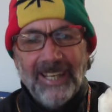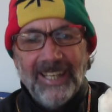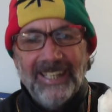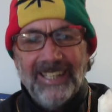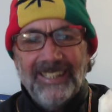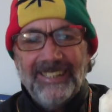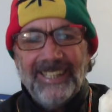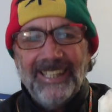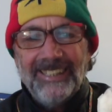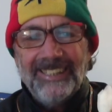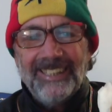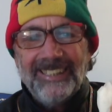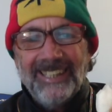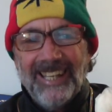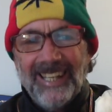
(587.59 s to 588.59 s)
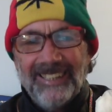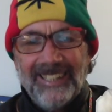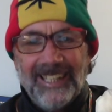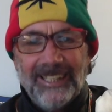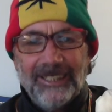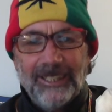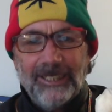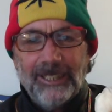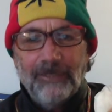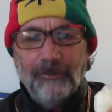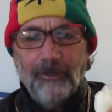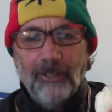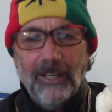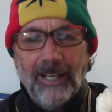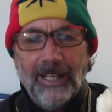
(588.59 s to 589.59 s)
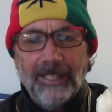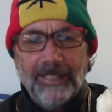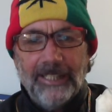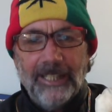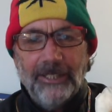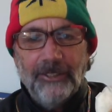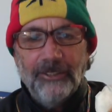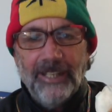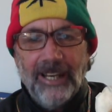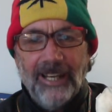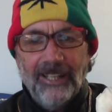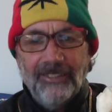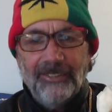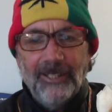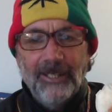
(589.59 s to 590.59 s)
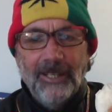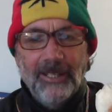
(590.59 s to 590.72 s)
And it says this in Isaiah 64, I kid you not,